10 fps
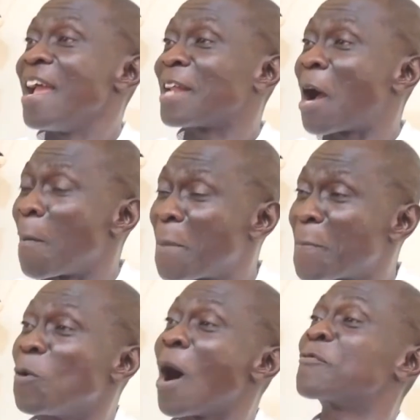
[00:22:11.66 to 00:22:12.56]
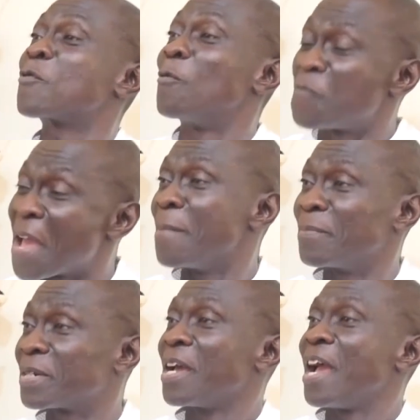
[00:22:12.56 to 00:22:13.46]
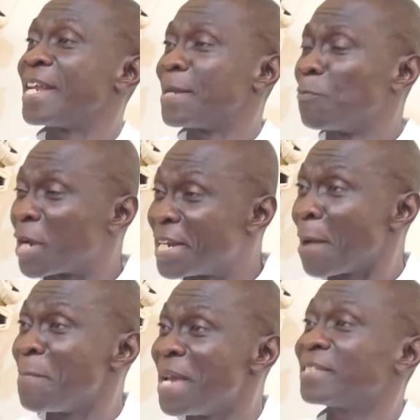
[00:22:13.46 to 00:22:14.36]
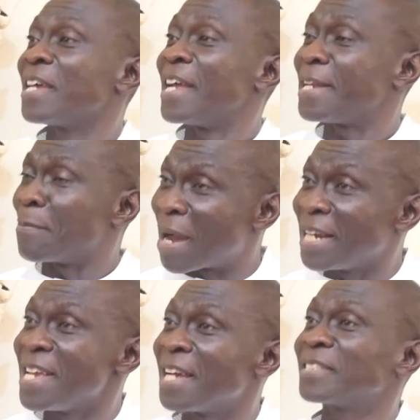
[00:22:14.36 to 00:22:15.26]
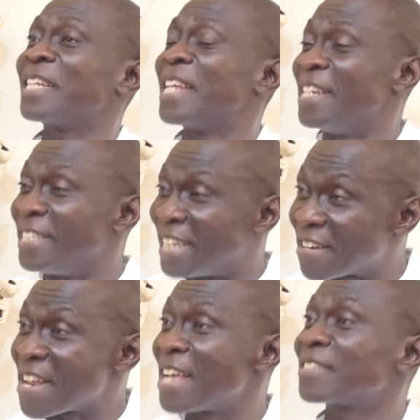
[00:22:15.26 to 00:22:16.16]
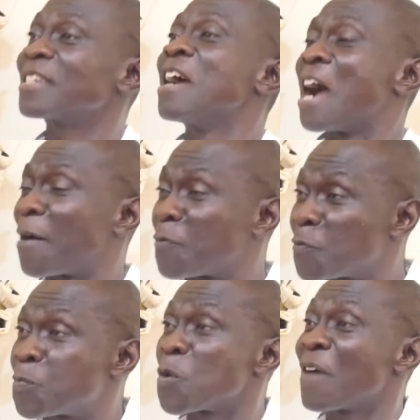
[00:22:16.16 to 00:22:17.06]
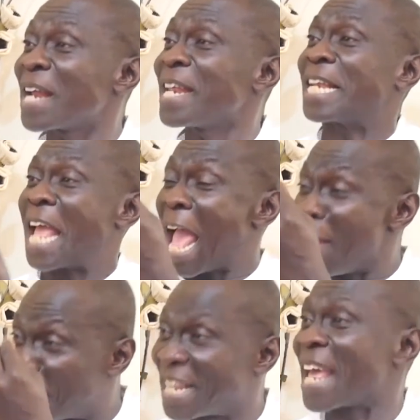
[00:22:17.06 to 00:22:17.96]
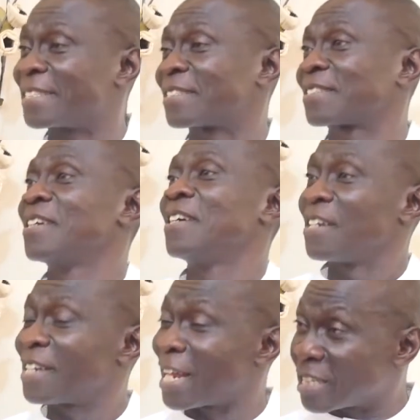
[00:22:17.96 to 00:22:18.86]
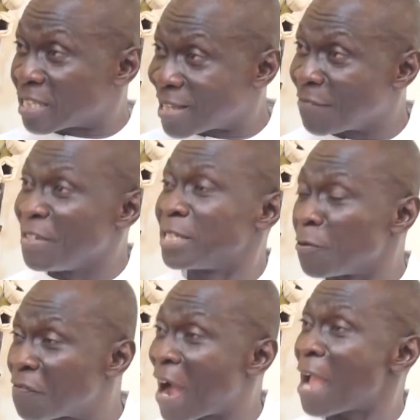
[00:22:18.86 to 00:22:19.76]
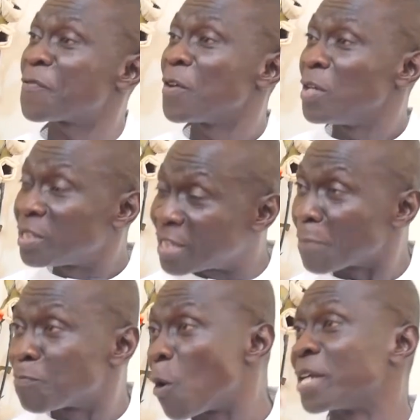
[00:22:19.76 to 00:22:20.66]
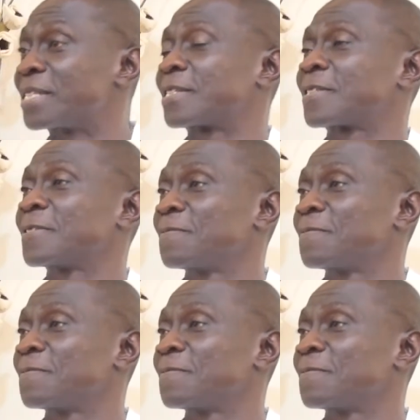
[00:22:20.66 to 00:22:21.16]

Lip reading: And our people have confirmed. And the Burkinabes, and the Malians, and the Nigerians have provided evidence that 75 checkpoints